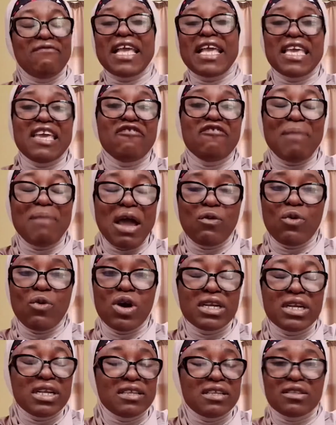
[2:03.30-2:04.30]
I give my
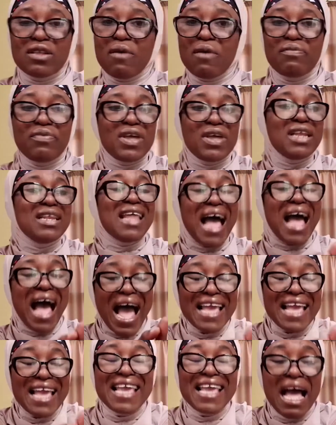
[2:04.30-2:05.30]
word on something,
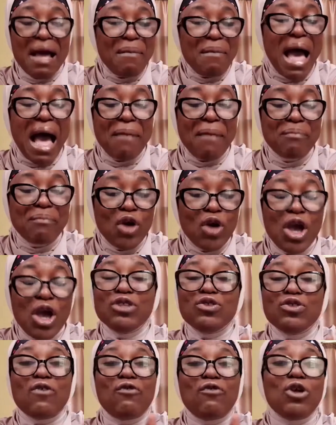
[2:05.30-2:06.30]
I'm going
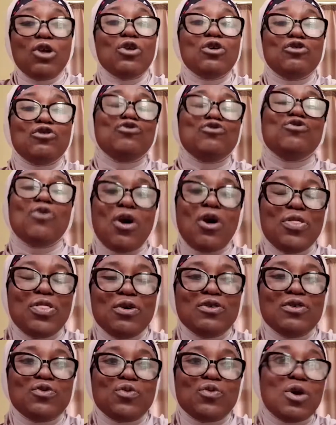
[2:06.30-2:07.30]
to follow through on
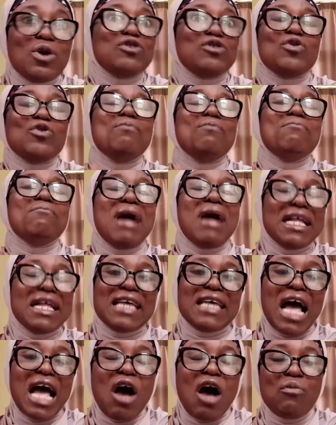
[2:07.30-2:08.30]
those words, no matter
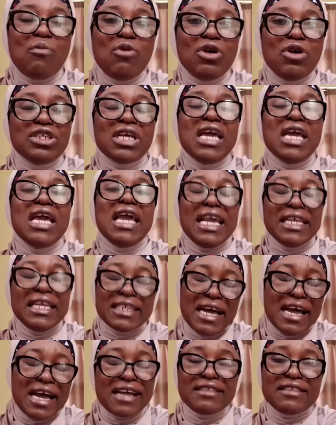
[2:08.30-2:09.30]
how much it
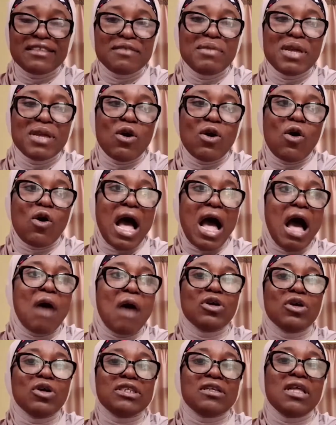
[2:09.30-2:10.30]
hurts me or how
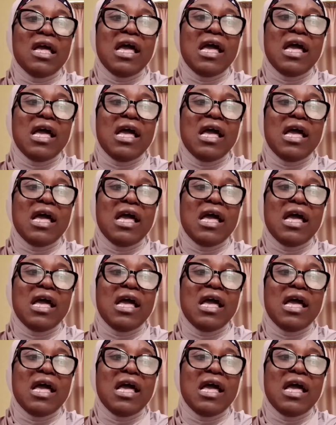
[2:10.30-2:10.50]
much